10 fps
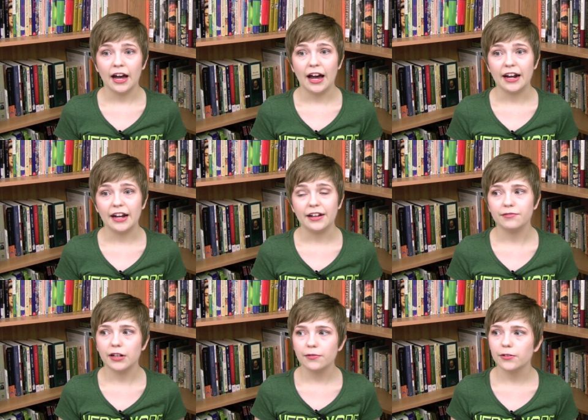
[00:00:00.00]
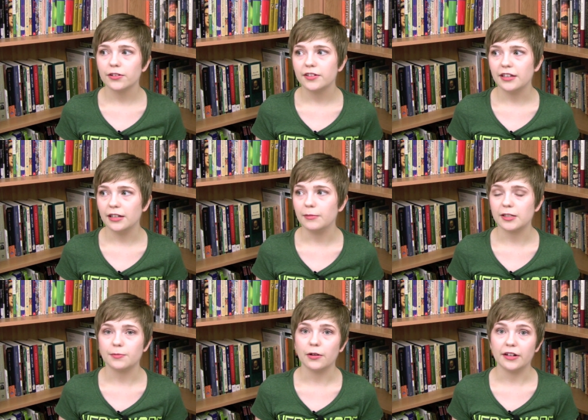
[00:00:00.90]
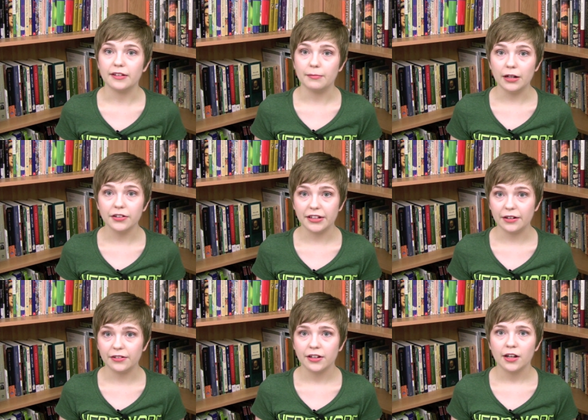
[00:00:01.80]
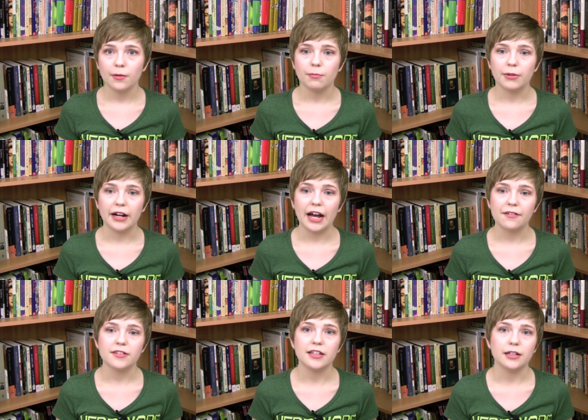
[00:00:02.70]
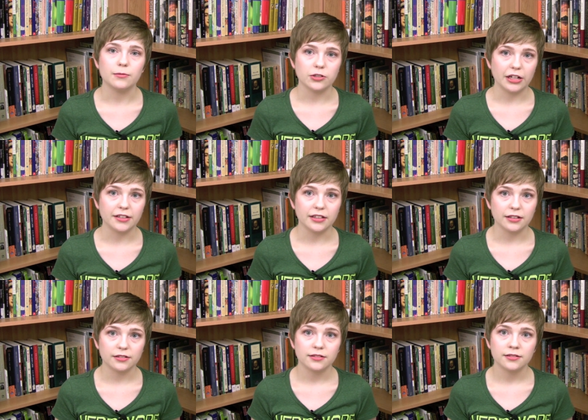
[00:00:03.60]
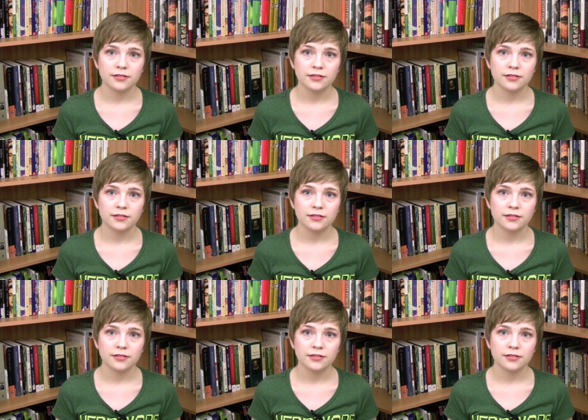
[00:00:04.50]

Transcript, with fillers: and I've never seen him experience a meltdown, but I have seen him shut down.